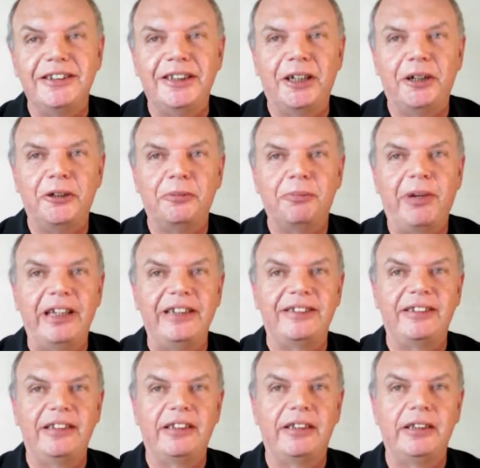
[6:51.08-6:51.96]
It's
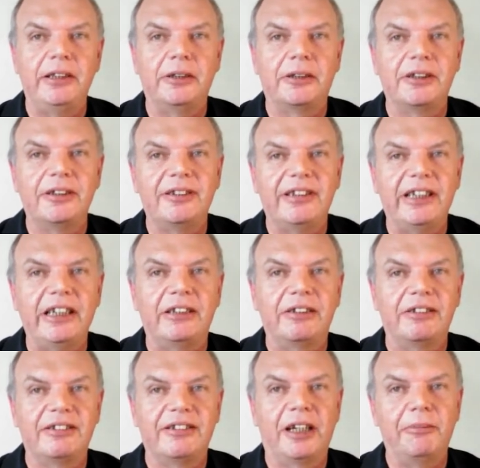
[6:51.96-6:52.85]
basically you can
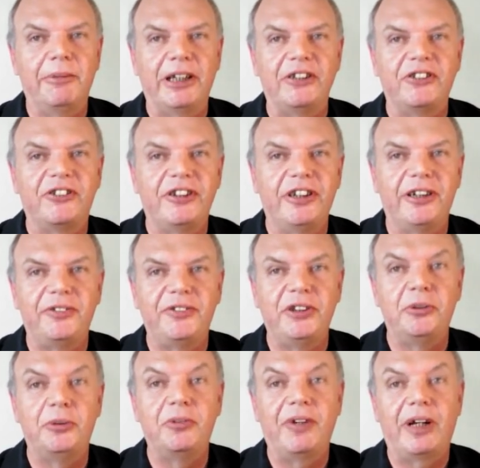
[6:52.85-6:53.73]
decontaminate
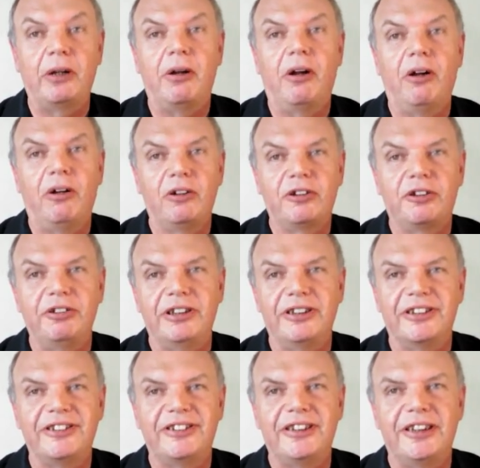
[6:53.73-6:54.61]
surfaces without
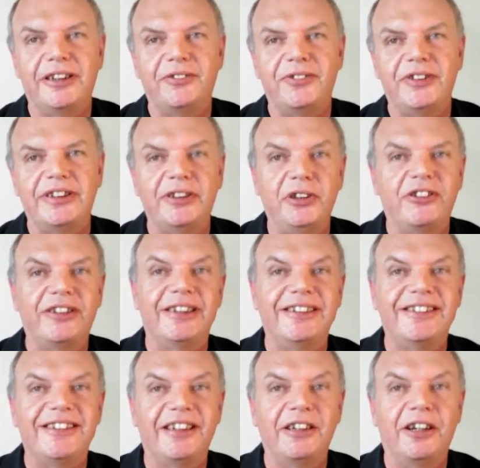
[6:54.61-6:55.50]
altering the surface,
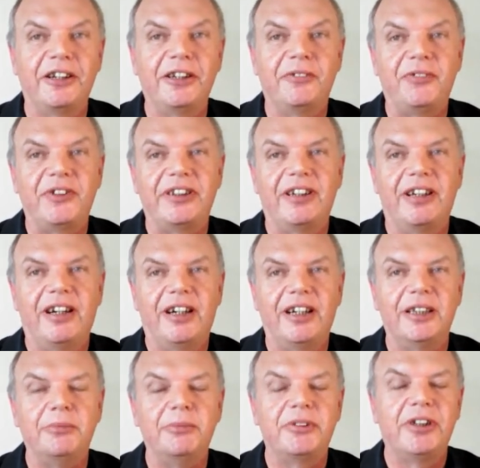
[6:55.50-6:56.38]
because a lot of the
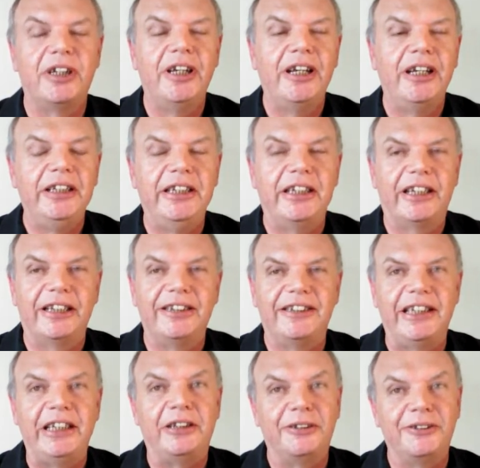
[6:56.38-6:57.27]
times you can
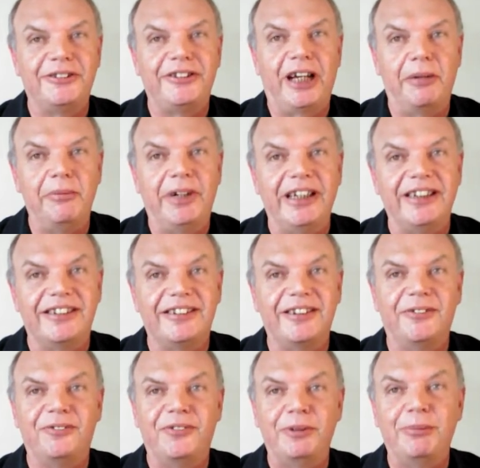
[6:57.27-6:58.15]
decontaminate
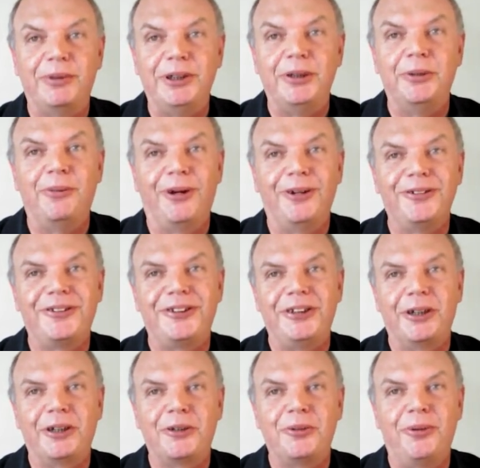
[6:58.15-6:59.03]
something, but you
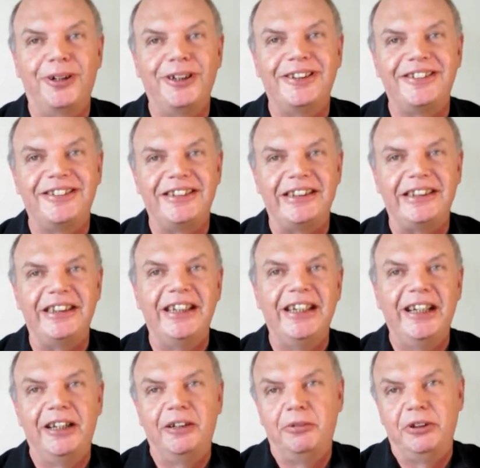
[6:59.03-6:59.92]
alter the quality,
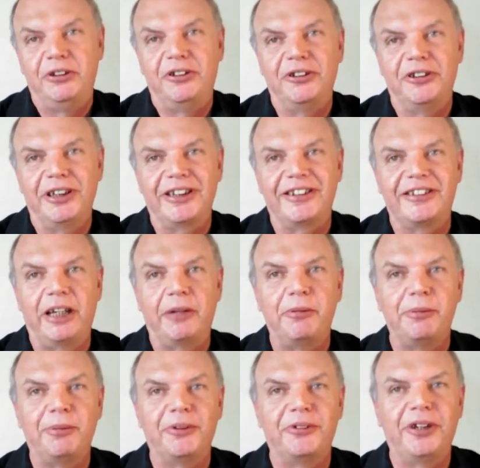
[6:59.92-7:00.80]
which is
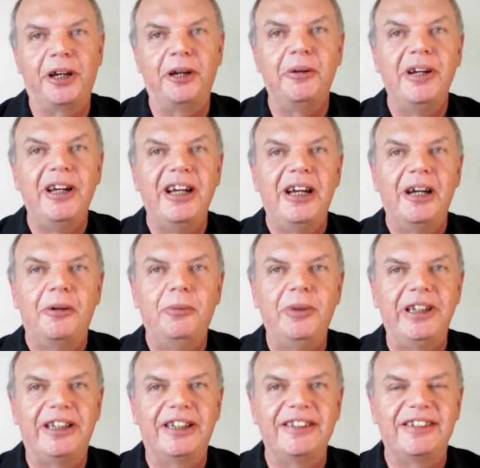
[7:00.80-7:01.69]
unacceptable. So
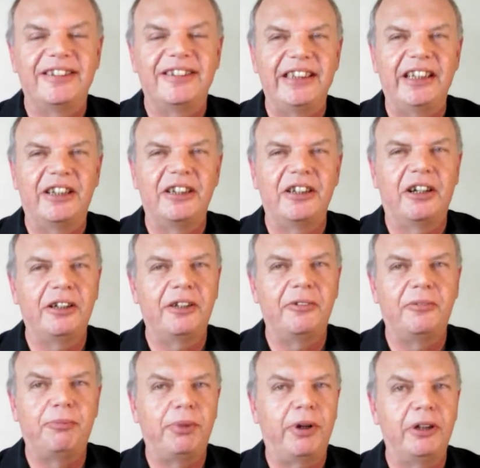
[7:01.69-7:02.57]
we can a lot
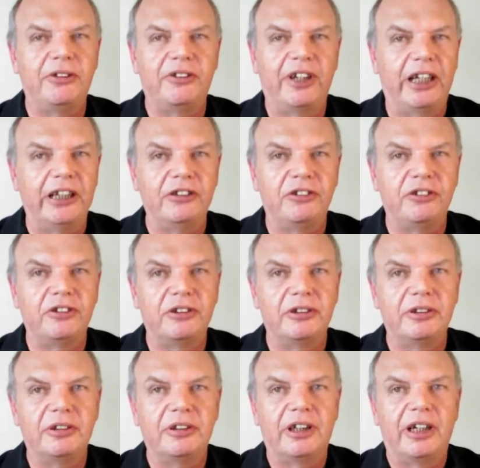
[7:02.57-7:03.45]
of
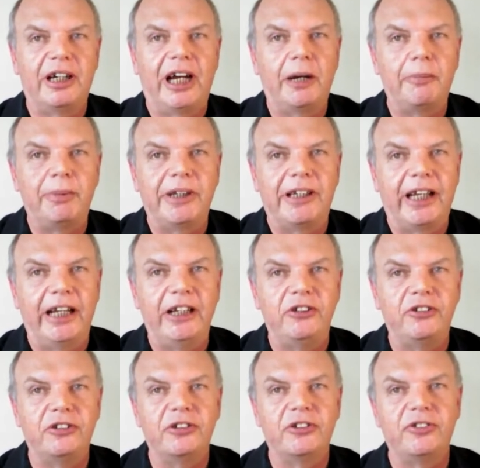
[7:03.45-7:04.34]
potential
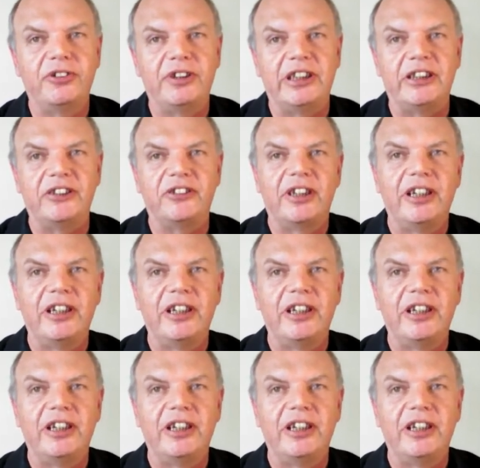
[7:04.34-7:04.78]
applications for this.